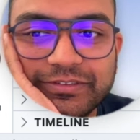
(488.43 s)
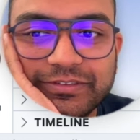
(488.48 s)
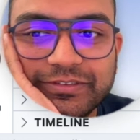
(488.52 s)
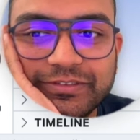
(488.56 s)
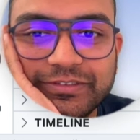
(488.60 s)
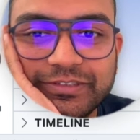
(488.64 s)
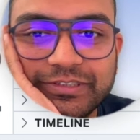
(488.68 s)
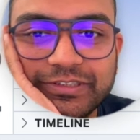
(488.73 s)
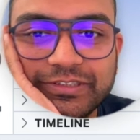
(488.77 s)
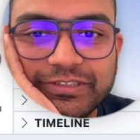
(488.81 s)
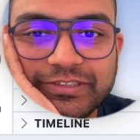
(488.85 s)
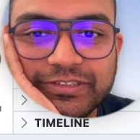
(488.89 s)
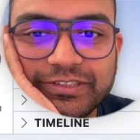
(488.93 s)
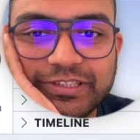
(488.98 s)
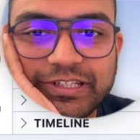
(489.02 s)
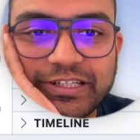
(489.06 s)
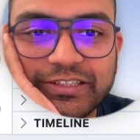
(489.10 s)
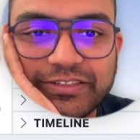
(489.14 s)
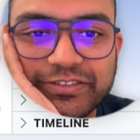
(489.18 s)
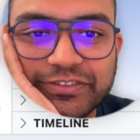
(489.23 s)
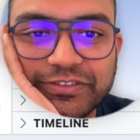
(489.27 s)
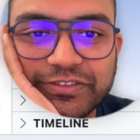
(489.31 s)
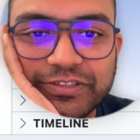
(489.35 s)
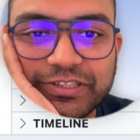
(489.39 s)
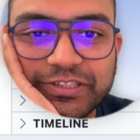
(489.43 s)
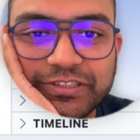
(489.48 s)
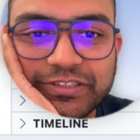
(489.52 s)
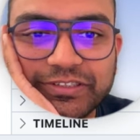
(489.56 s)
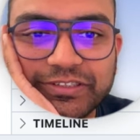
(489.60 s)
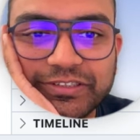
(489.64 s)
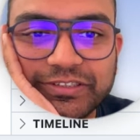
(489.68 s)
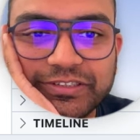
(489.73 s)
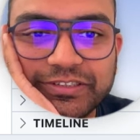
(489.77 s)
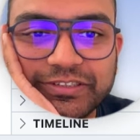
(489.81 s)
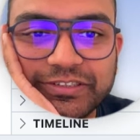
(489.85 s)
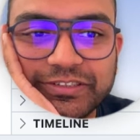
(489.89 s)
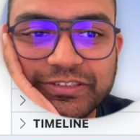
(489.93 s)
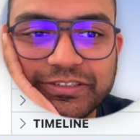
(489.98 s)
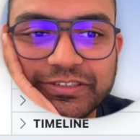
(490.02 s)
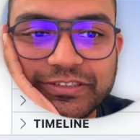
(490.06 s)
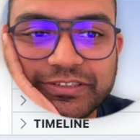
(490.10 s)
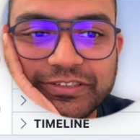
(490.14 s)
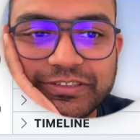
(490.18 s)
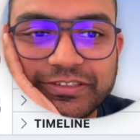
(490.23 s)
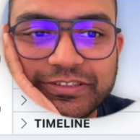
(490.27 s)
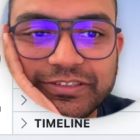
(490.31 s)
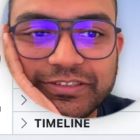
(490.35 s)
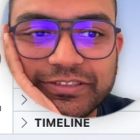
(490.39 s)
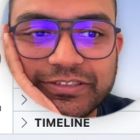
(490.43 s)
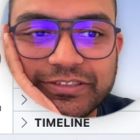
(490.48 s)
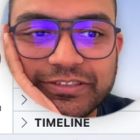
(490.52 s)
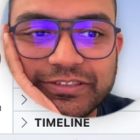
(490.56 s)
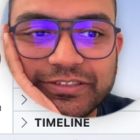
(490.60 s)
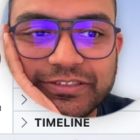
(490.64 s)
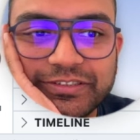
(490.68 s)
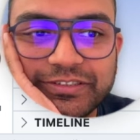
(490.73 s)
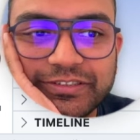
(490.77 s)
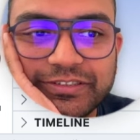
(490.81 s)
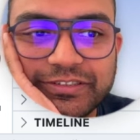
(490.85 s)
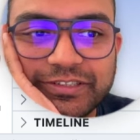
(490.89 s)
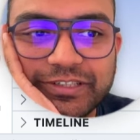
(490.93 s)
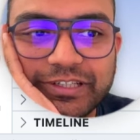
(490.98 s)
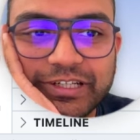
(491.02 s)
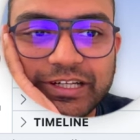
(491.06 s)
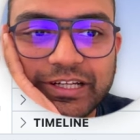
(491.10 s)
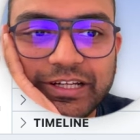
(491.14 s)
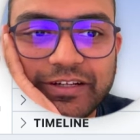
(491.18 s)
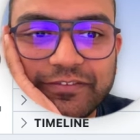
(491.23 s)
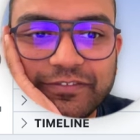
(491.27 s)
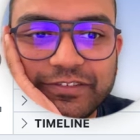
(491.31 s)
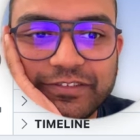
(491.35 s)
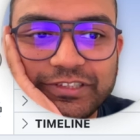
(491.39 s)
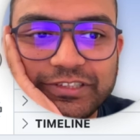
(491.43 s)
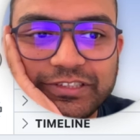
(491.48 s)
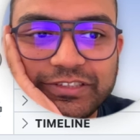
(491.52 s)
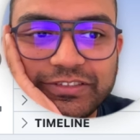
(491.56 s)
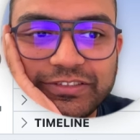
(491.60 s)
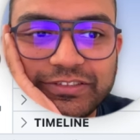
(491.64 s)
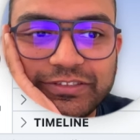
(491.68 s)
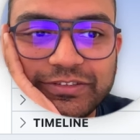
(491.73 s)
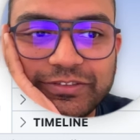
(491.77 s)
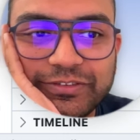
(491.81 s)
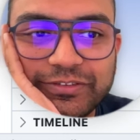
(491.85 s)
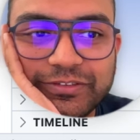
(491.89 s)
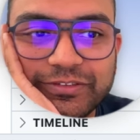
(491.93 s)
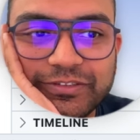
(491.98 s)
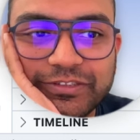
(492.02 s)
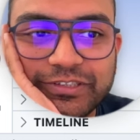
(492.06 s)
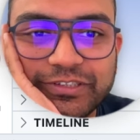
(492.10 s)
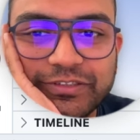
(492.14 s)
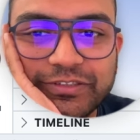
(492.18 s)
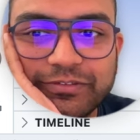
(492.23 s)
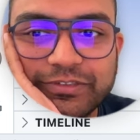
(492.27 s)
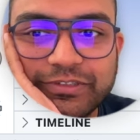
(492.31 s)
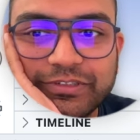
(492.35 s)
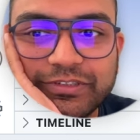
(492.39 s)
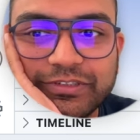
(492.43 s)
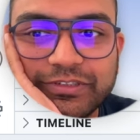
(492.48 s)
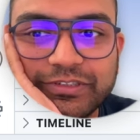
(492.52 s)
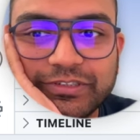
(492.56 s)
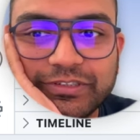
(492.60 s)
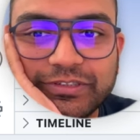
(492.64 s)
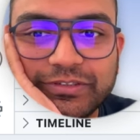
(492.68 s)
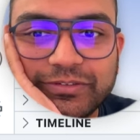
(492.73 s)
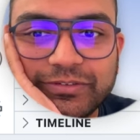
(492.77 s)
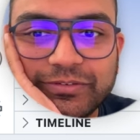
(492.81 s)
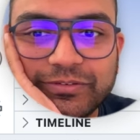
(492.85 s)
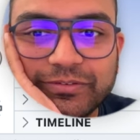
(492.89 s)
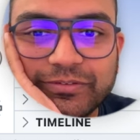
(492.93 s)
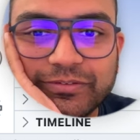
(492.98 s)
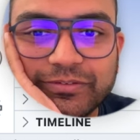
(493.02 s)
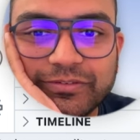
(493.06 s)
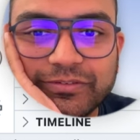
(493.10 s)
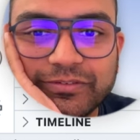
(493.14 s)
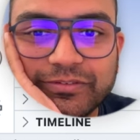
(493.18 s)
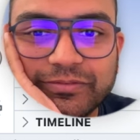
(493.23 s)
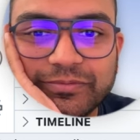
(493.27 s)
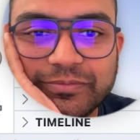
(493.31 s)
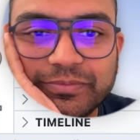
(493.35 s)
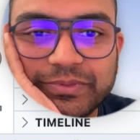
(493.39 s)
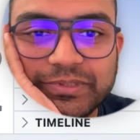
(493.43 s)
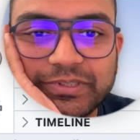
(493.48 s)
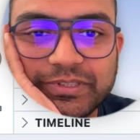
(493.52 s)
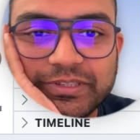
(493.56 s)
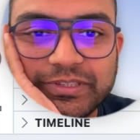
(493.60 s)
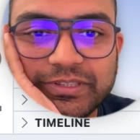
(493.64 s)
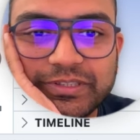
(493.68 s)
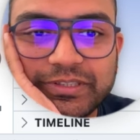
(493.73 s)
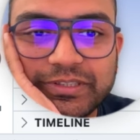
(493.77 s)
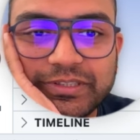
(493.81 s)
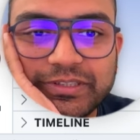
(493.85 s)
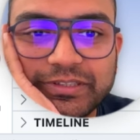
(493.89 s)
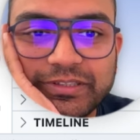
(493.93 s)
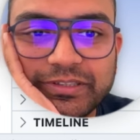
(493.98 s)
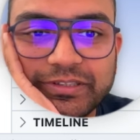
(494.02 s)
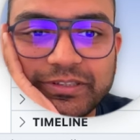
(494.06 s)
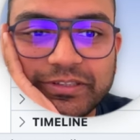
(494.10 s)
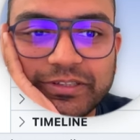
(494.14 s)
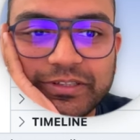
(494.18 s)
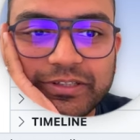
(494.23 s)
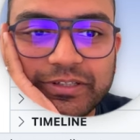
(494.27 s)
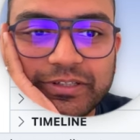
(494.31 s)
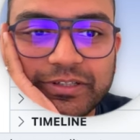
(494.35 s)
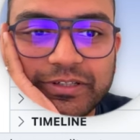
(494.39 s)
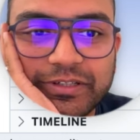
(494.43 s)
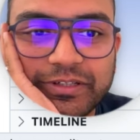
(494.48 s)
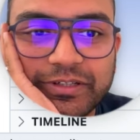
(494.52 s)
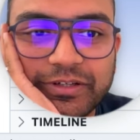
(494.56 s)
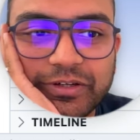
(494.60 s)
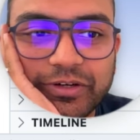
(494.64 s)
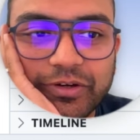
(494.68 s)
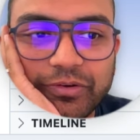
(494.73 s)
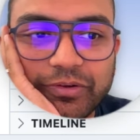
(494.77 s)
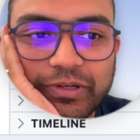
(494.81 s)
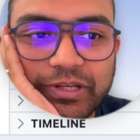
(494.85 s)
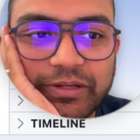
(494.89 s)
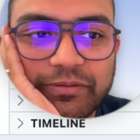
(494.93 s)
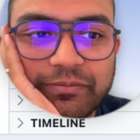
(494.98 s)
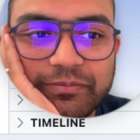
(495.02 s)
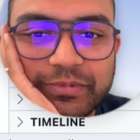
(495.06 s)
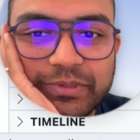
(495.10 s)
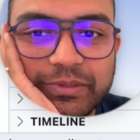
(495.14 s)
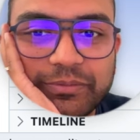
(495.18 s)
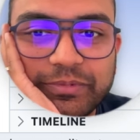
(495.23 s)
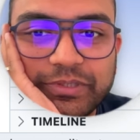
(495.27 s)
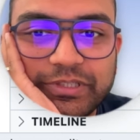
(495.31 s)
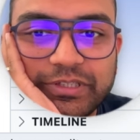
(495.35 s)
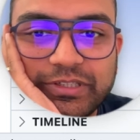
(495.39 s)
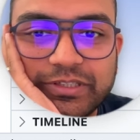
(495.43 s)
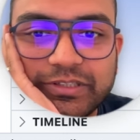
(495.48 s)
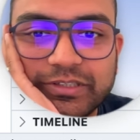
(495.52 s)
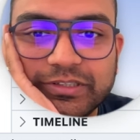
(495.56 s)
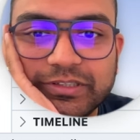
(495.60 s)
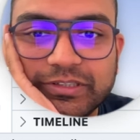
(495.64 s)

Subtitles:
Isn't that strange? I have T0, T1, T2, P. Okay, maybe